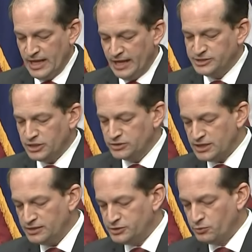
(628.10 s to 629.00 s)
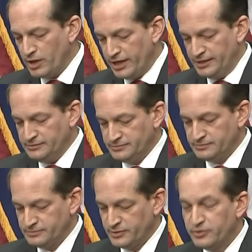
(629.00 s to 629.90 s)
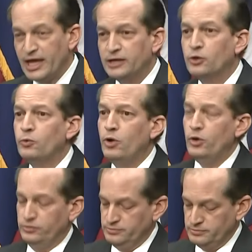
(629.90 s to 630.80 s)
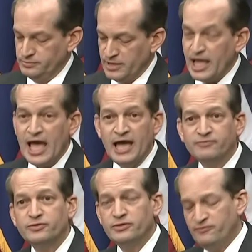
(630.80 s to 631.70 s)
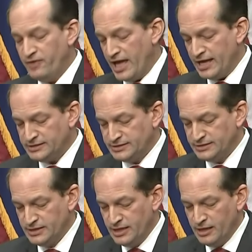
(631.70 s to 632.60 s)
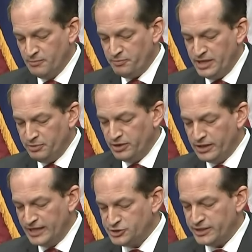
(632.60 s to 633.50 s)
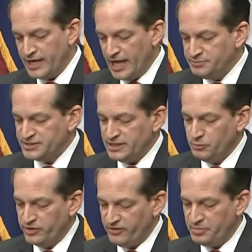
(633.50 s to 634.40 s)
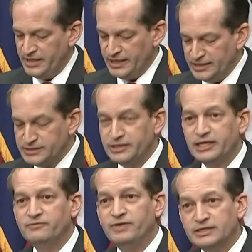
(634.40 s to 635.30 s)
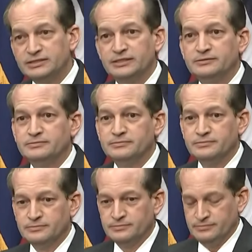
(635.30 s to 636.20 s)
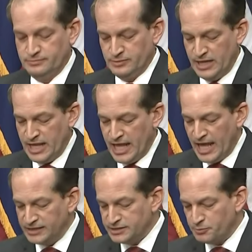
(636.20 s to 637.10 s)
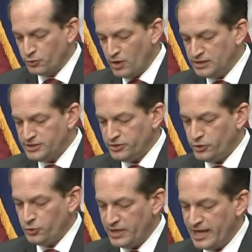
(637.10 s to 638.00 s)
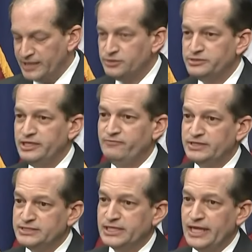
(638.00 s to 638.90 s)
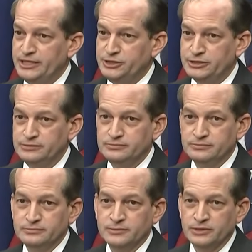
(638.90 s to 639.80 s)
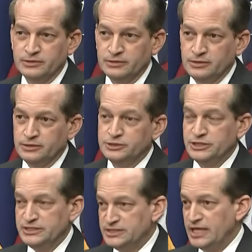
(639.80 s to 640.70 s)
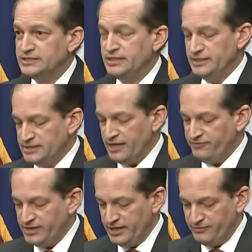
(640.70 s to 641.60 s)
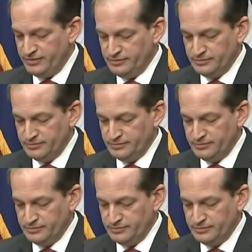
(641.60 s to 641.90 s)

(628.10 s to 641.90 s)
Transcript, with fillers: And she goes on to write that, quote, after the fact, people alleged that Epstein would have been easily convicted. As the prosecutor who handled the investigation, she says in this affidavit,